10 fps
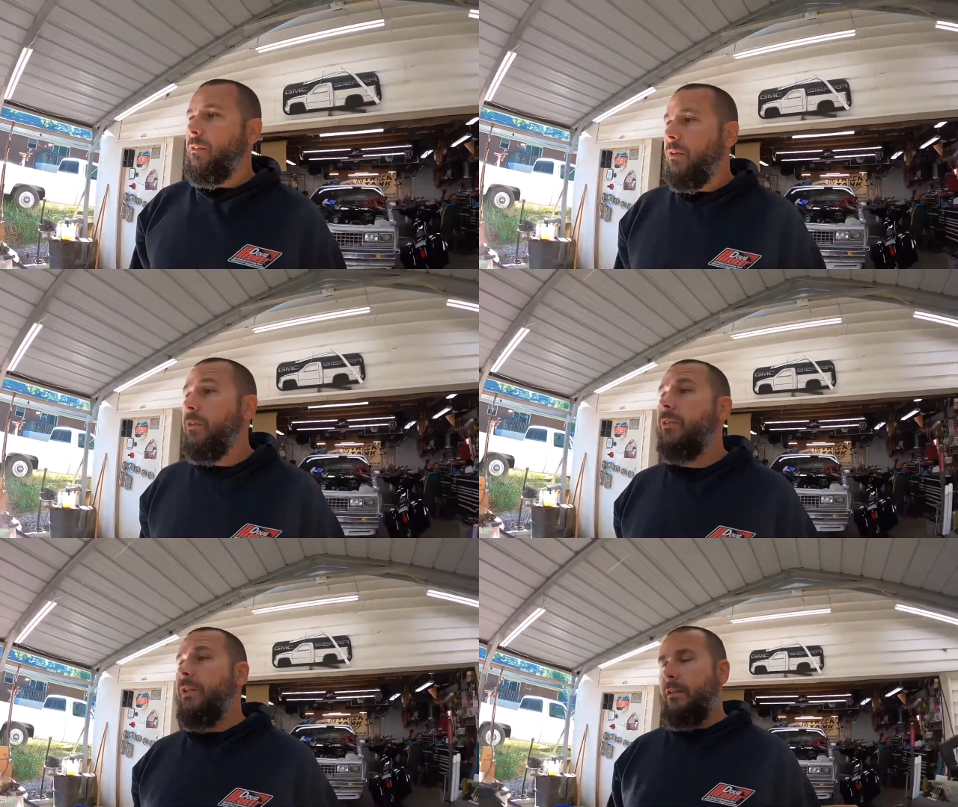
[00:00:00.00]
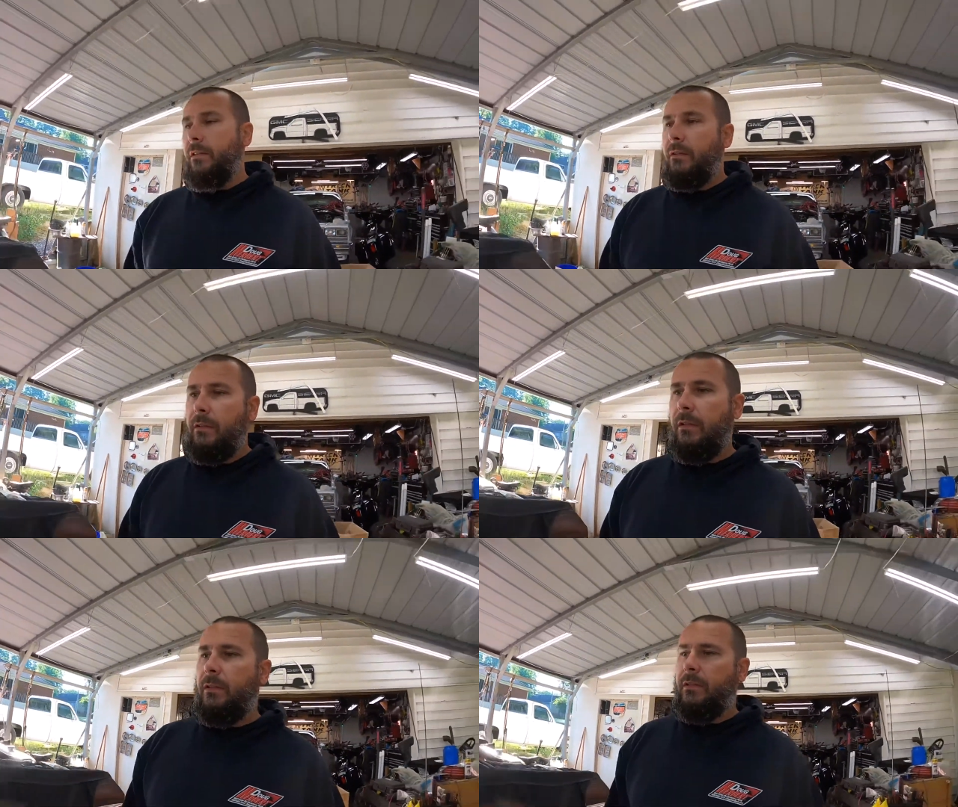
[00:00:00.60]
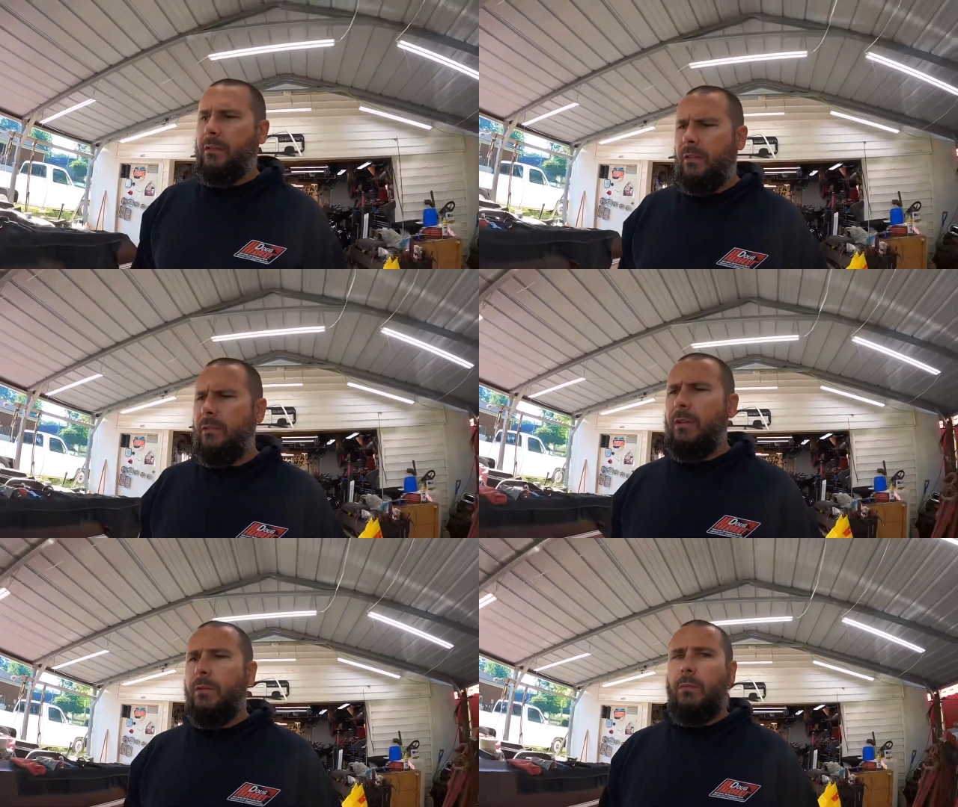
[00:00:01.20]
underneath. Still
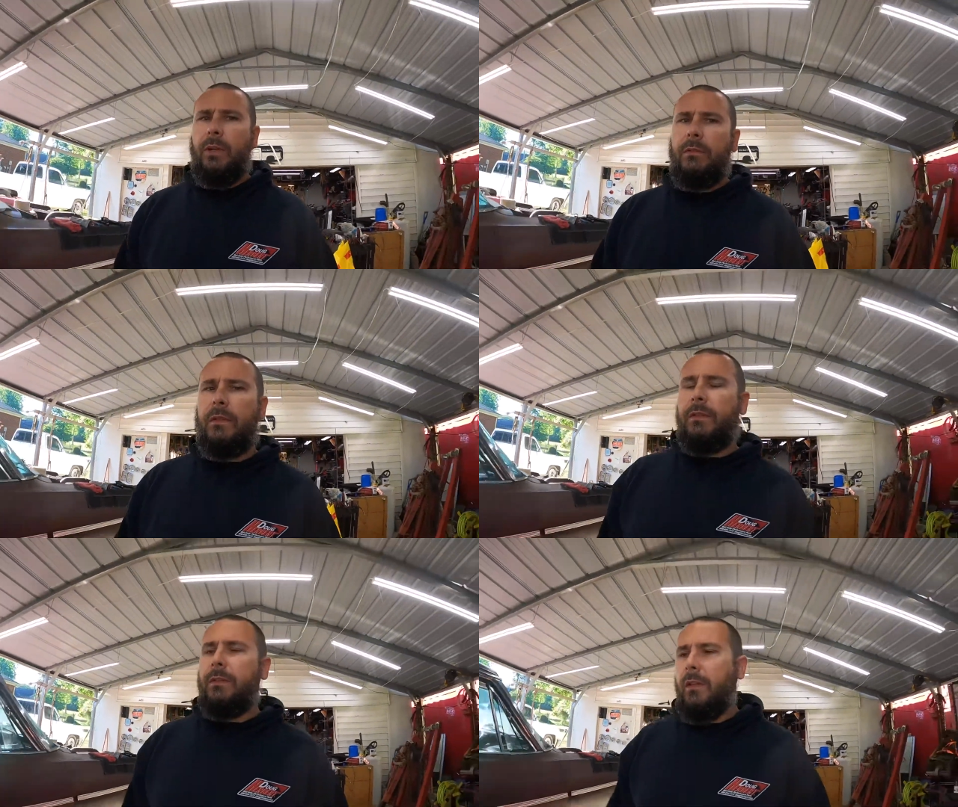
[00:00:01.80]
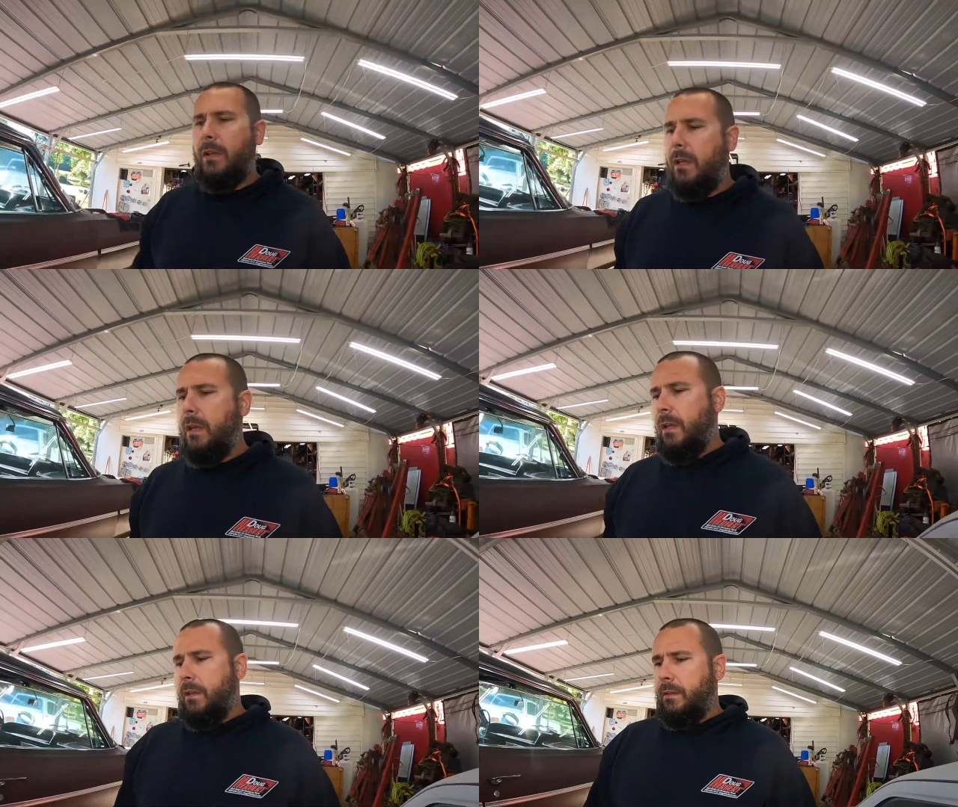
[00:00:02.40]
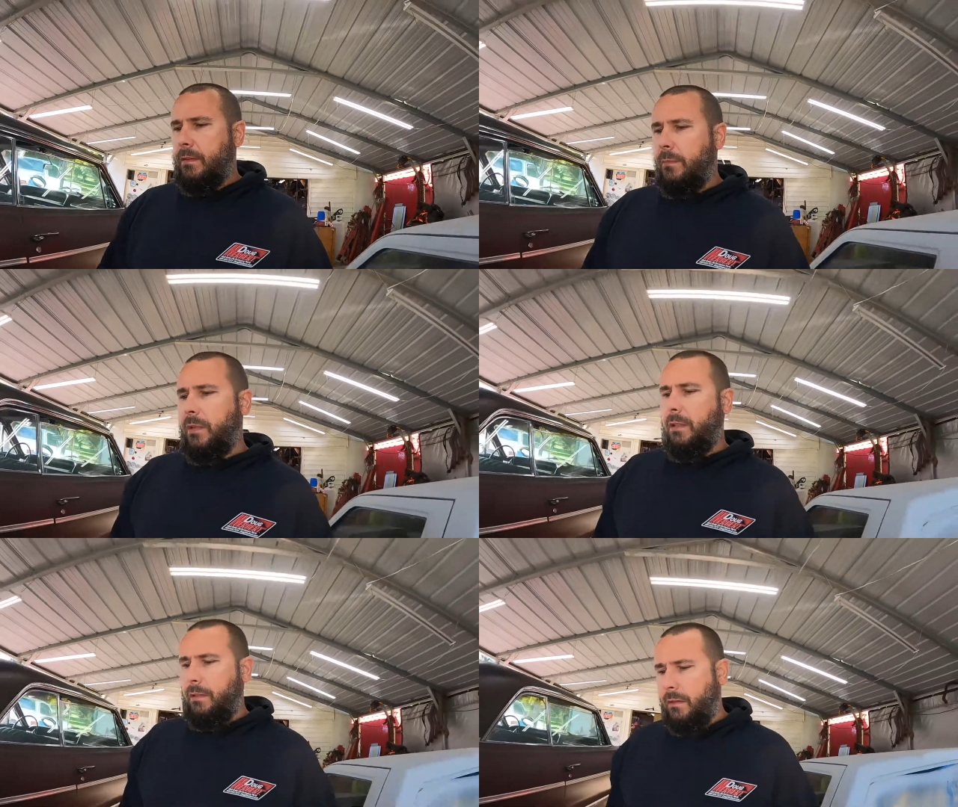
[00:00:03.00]
have to weld some of
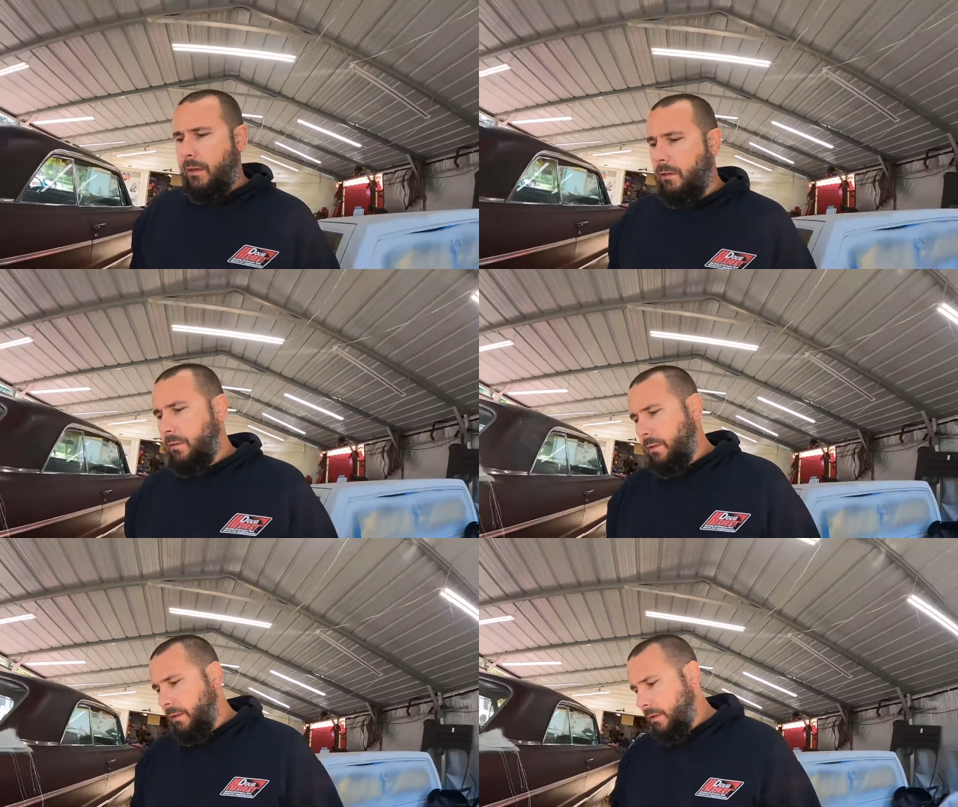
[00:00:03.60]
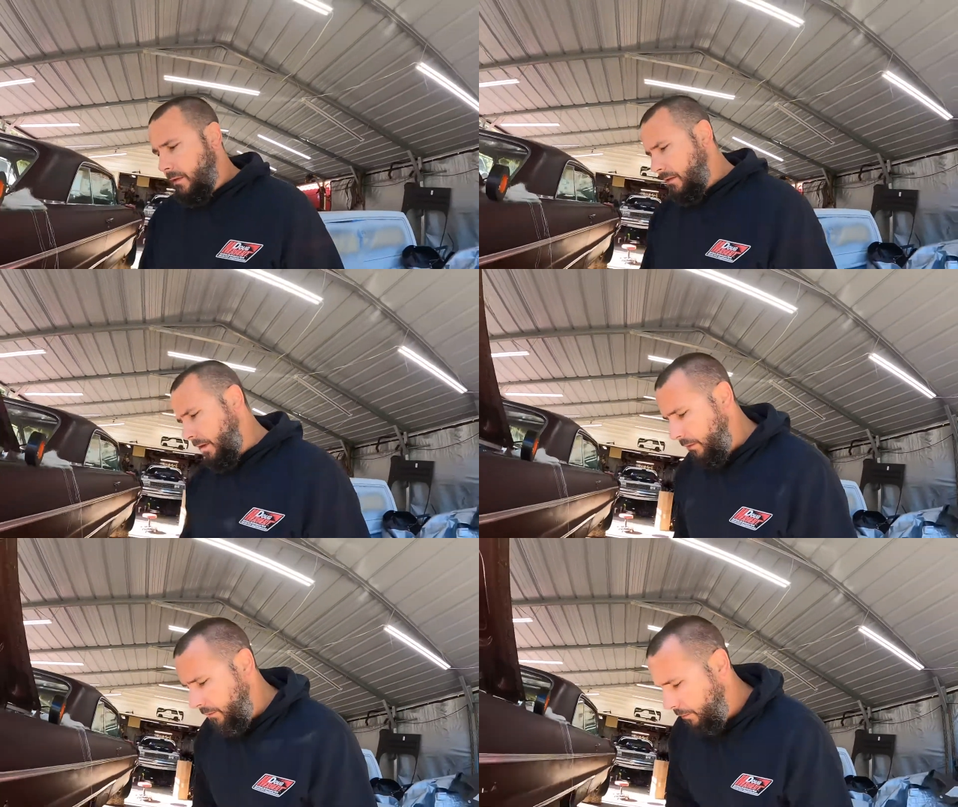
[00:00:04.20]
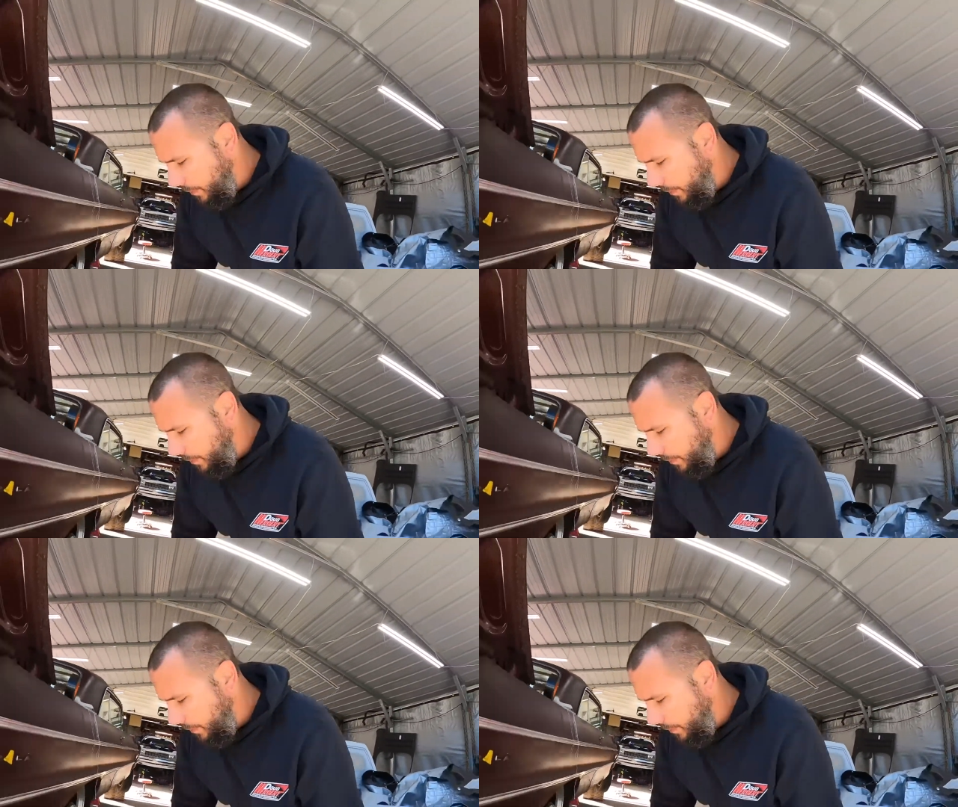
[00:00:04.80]
the exhaust. I don't know if